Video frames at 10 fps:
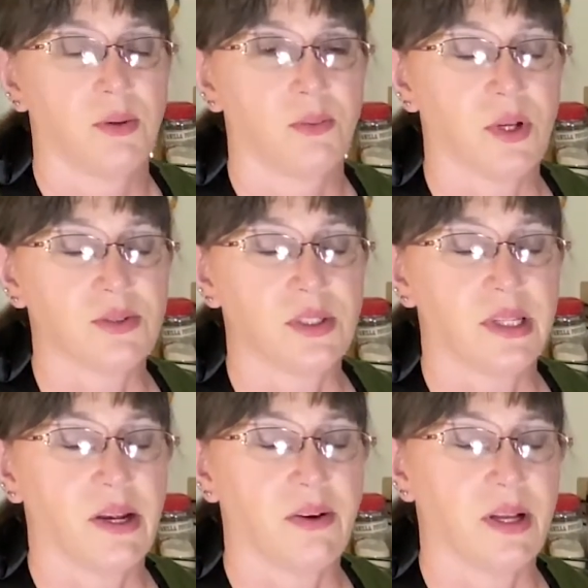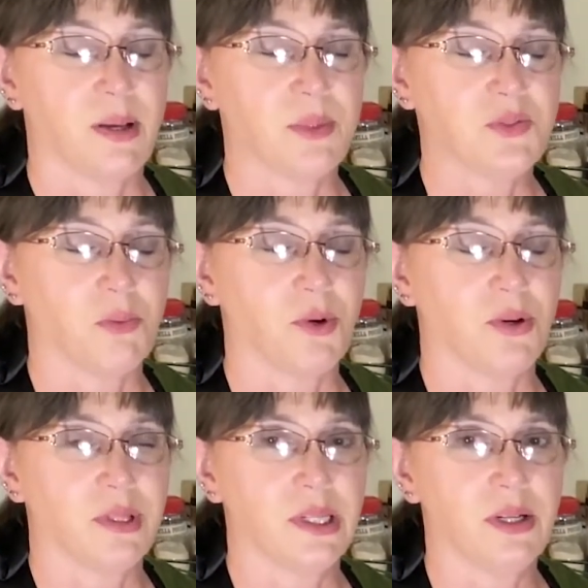roasted carrot hummus from
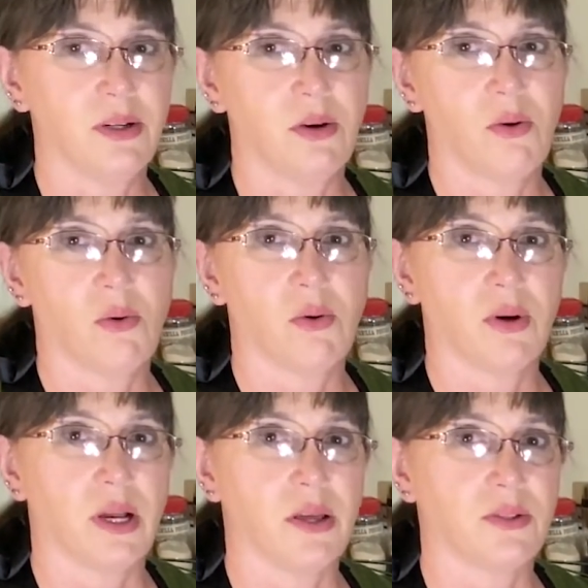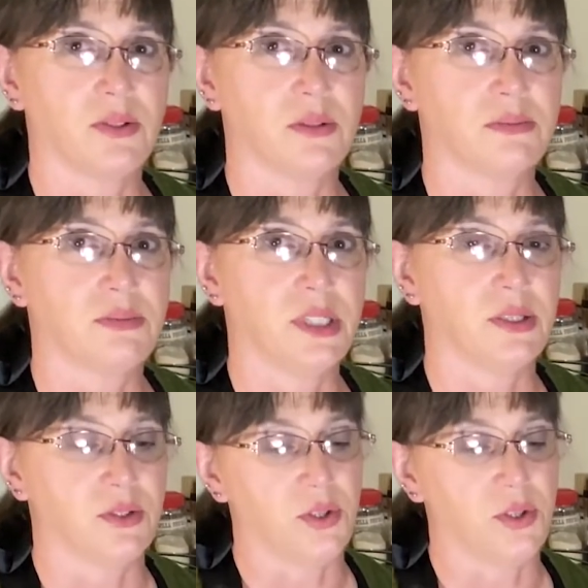earlier or other dinner.